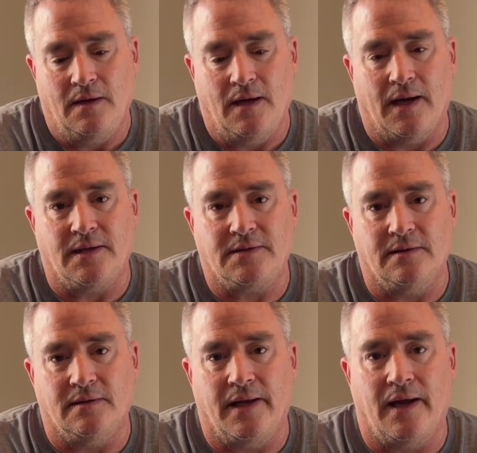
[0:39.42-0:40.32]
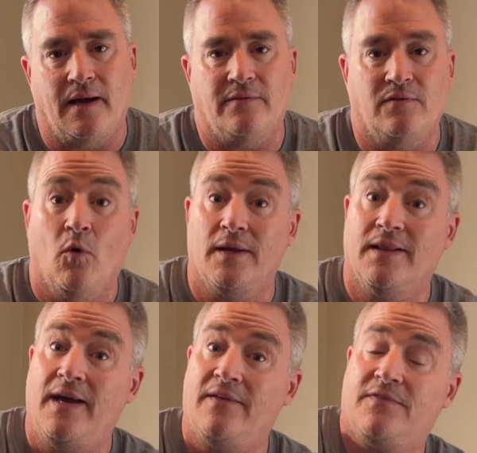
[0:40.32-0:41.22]
I still have 1
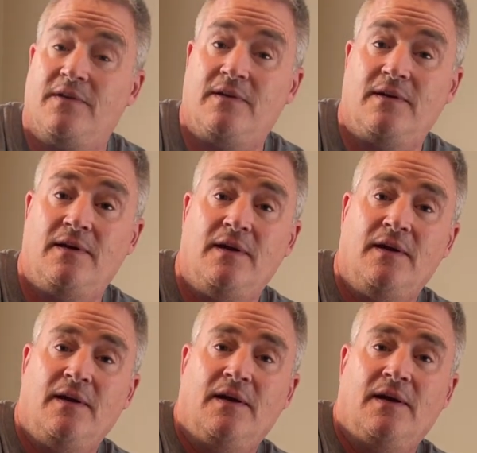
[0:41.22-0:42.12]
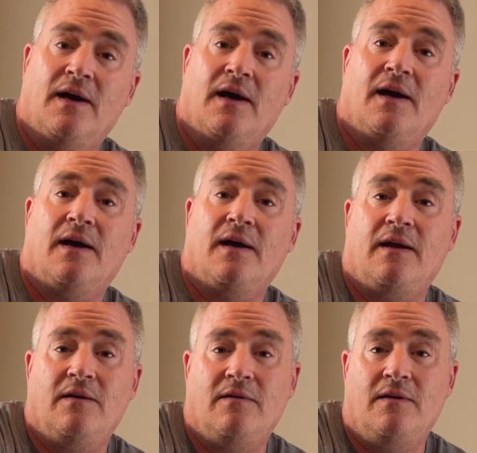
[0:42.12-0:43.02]
left. I
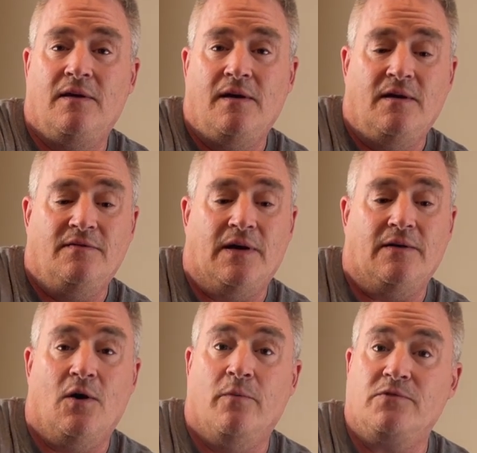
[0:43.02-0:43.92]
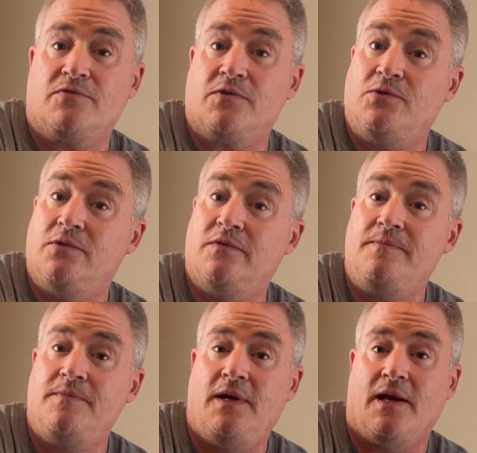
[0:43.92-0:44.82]
found homes for 2 of
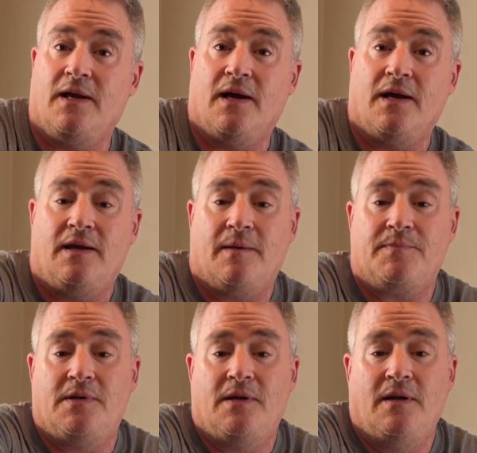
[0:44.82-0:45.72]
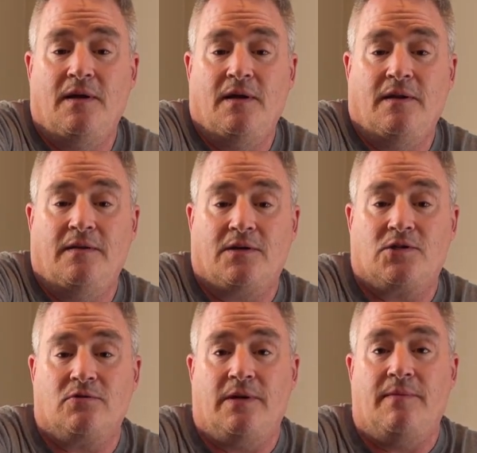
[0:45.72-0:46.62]
them, and I kept the
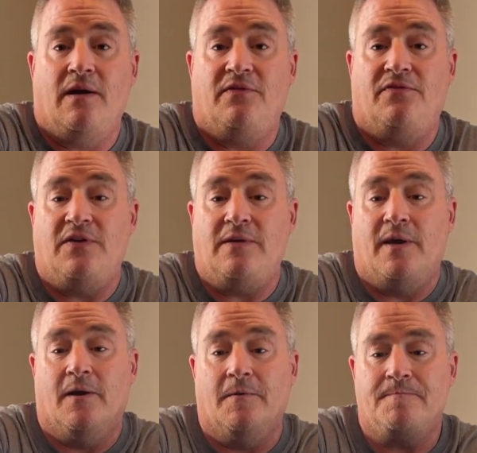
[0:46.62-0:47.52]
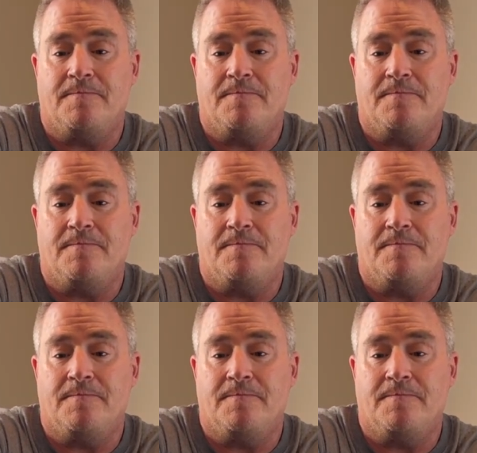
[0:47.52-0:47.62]
extreme female.